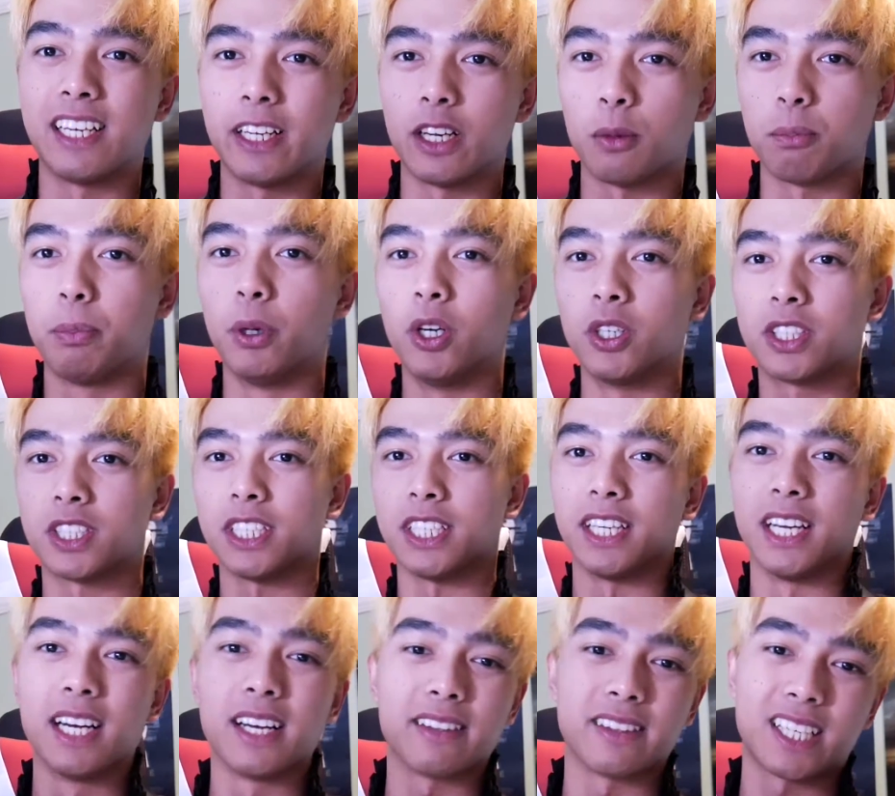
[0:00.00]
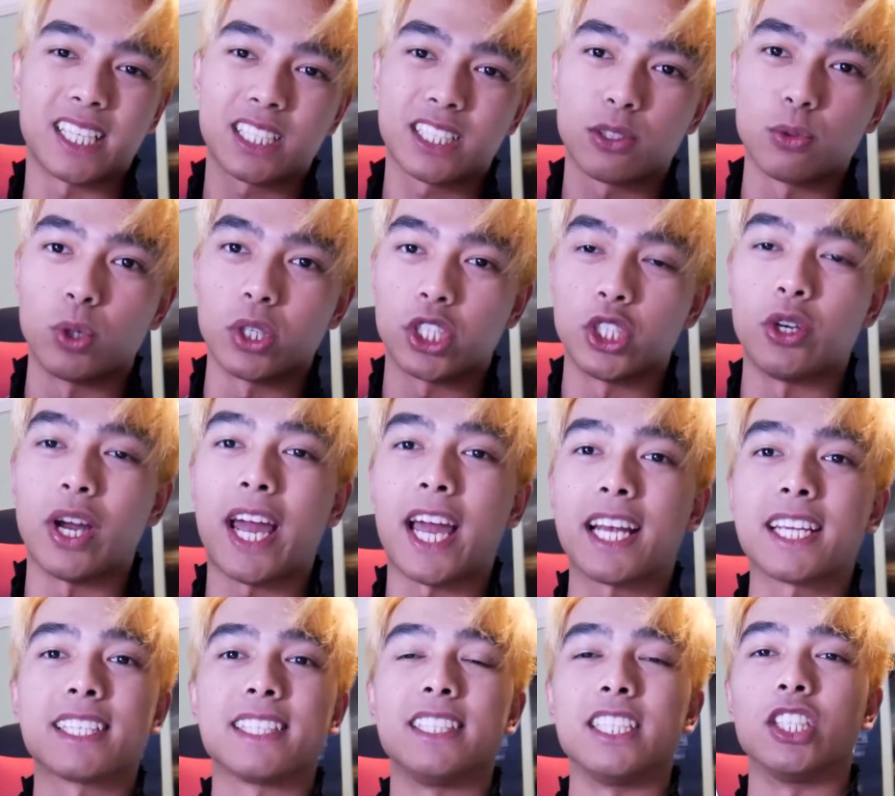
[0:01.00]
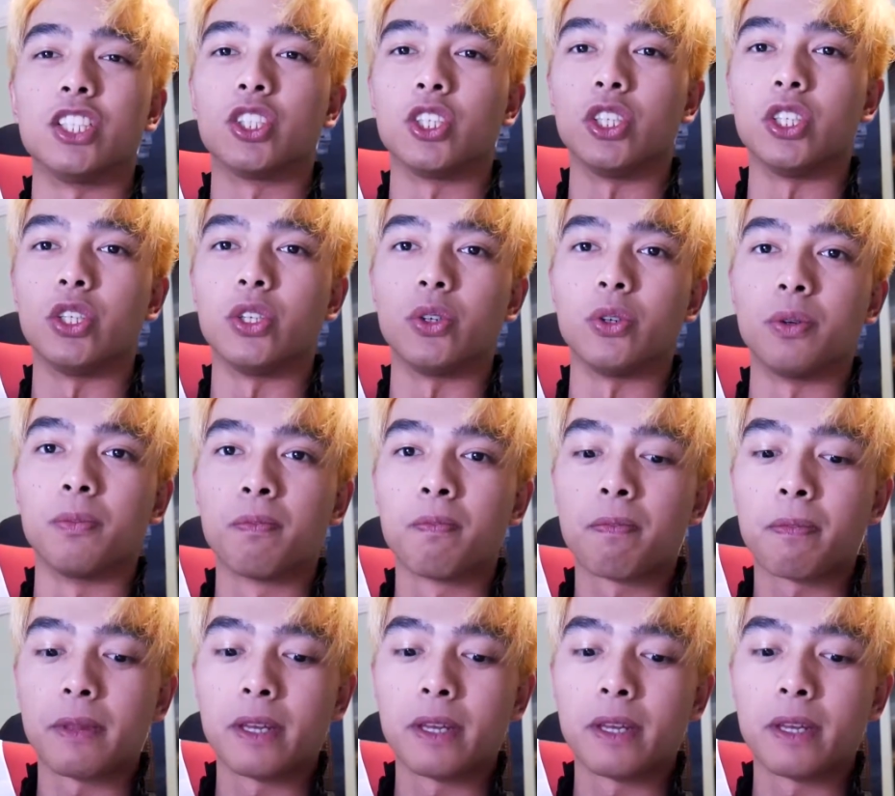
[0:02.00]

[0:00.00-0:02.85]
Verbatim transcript: little pussy. That's what your ex did to you.